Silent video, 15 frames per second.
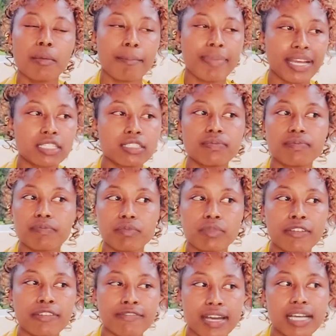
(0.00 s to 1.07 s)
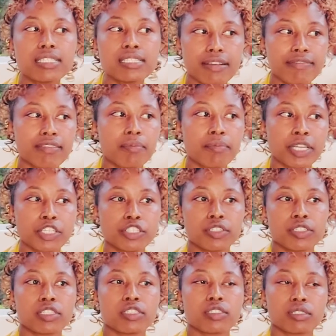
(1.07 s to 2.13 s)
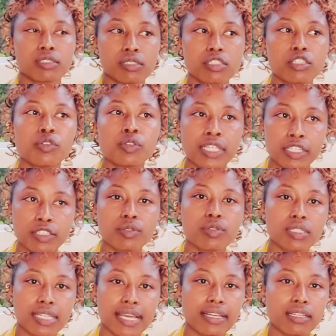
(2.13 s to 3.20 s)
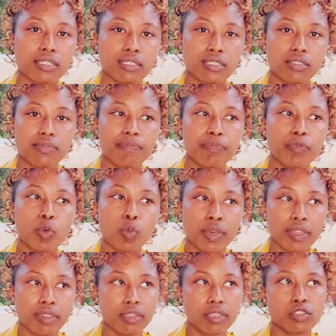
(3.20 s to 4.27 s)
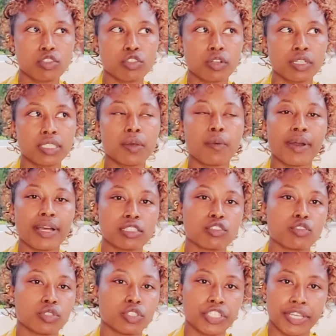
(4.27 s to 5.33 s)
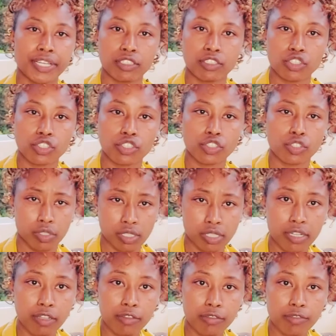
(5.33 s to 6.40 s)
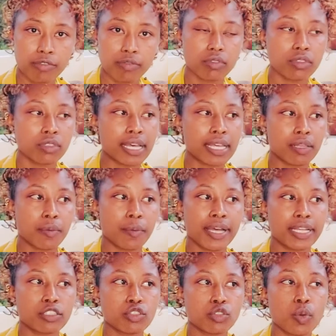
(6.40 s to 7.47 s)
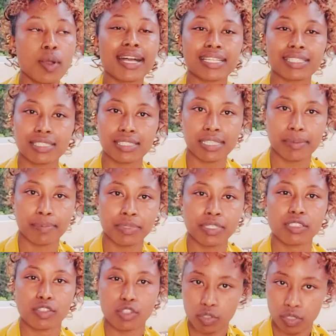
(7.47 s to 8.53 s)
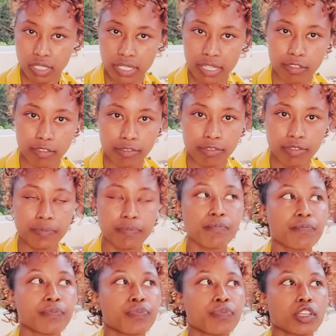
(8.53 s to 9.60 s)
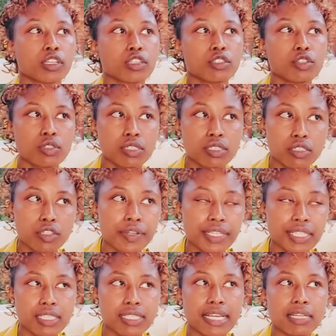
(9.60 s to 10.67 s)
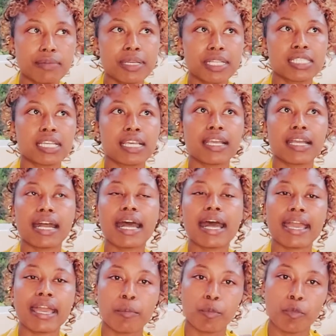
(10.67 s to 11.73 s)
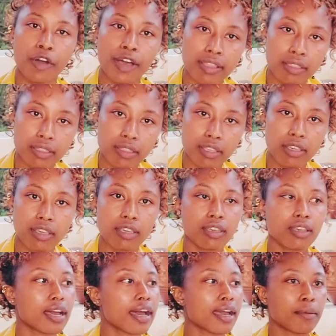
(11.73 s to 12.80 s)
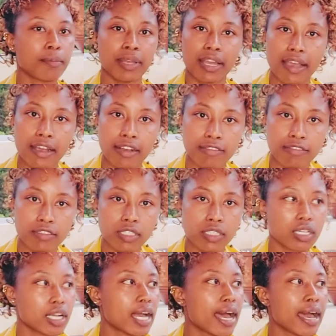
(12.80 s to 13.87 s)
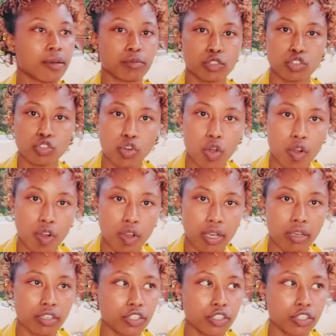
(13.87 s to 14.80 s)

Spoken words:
but the first affirmations you need to start with is not the ones to change yourself. They're the ones to accept yourself. So you can start by saying, I am worthy, I am loved, I am strong,